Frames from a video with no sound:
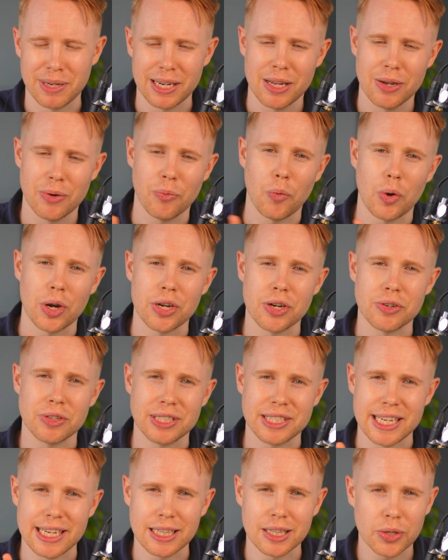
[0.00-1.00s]
But when you're
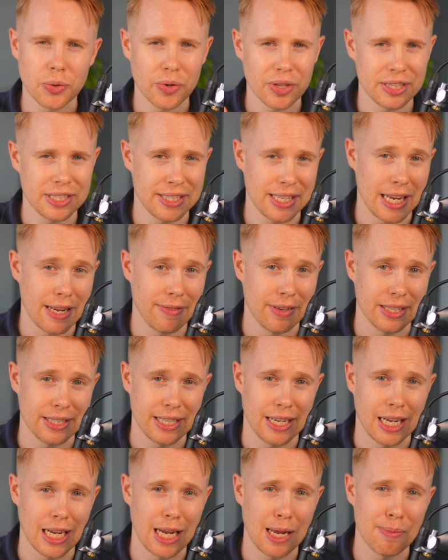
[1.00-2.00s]
dealing with saving
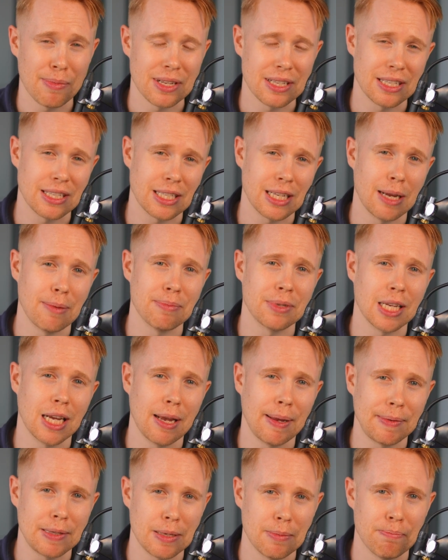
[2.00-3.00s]
time, it's
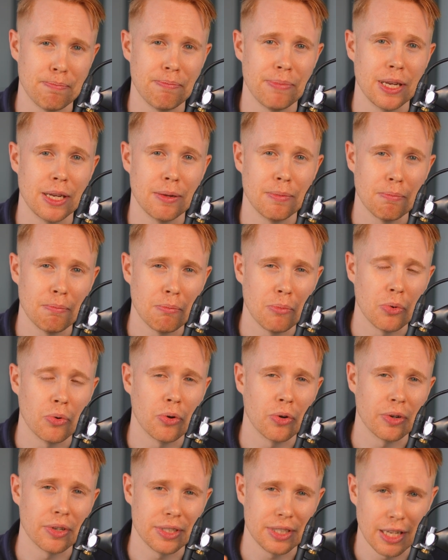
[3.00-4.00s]
sometimes a bit
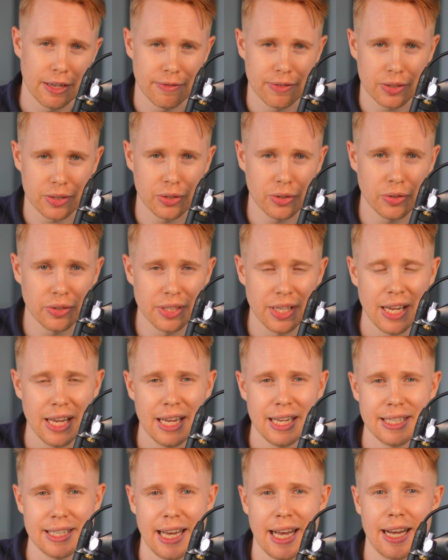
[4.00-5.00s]
more difficult
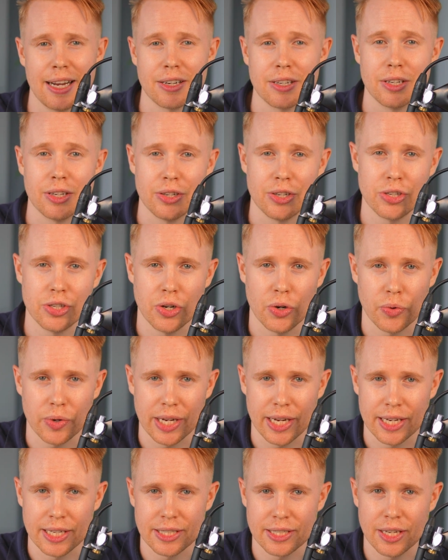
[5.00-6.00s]
to actually
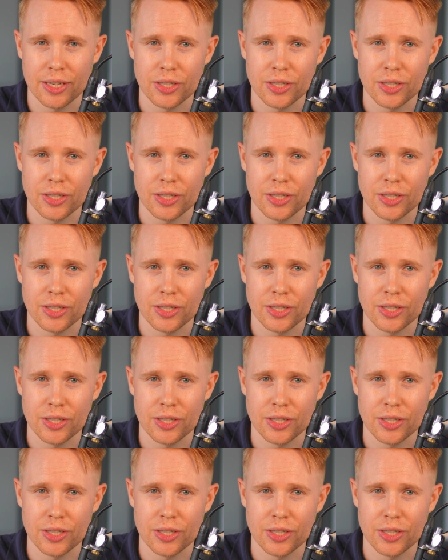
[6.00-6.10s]
showcase.